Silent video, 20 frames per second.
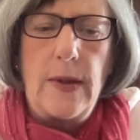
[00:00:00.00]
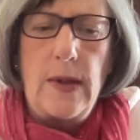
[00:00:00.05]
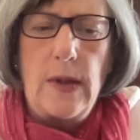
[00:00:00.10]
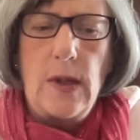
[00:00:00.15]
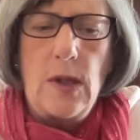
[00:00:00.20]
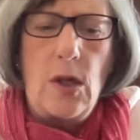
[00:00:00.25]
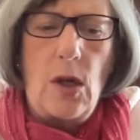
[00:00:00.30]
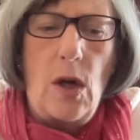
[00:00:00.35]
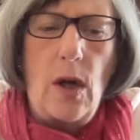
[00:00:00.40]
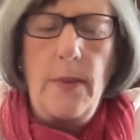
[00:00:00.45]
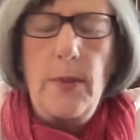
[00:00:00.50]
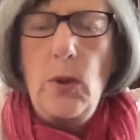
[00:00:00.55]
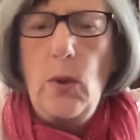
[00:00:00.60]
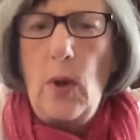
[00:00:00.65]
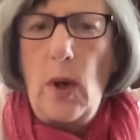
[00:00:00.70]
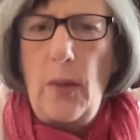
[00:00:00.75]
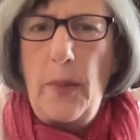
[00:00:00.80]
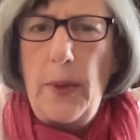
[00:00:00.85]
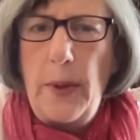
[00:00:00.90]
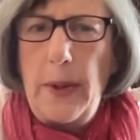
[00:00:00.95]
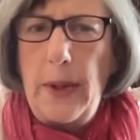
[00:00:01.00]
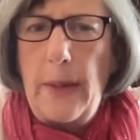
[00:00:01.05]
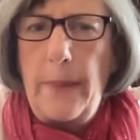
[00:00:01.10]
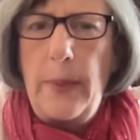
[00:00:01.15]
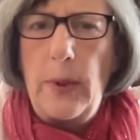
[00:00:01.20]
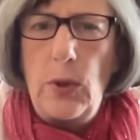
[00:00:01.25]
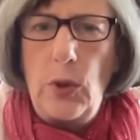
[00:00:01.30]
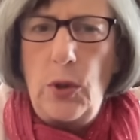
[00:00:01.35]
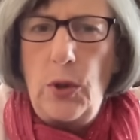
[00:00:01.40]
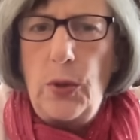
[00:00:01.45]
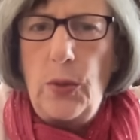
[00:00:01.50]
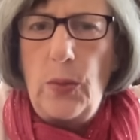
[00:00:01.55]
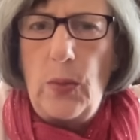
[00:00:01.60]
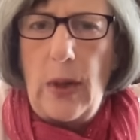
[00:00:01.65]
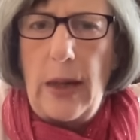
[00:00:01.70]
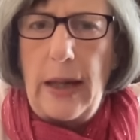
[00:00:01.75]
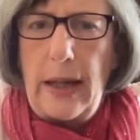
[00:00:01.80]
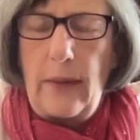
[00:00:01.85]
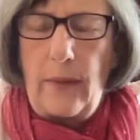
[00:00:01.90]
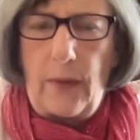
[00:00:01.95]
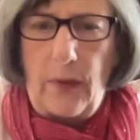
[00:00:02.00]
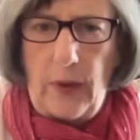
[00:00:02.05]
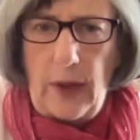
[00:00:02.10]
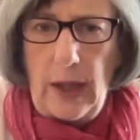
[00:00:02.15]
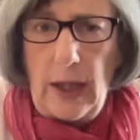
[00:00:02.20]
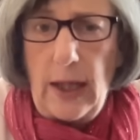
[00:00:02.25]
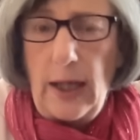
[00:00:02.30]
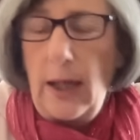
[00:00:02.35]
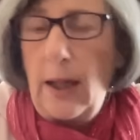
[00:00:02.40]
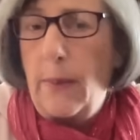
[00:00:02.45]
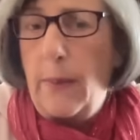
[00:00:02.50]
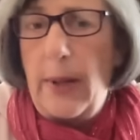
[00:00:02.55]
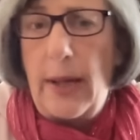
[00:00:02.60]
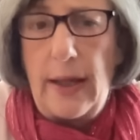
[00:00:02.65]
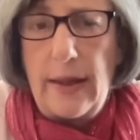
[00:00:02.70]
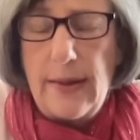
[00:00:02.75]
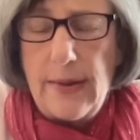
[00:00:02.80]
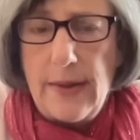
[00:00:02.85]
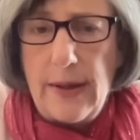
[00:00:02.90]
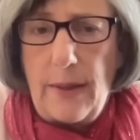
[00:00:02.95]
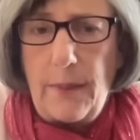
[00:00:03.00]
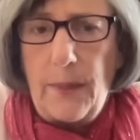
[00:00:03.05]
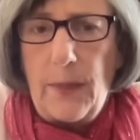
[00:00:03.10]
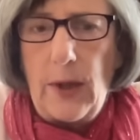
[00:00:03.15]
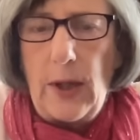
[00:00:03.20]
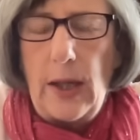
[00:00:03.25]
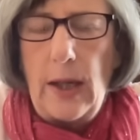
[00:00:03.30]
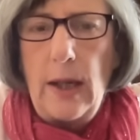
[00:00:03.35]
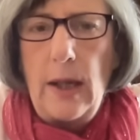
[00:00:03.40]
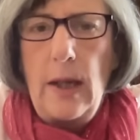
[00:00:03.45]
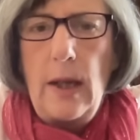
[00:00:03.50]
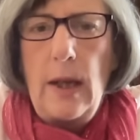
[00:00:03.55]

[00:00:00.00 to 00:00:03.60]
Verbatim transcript: It's time to open up a new way of thinking about something.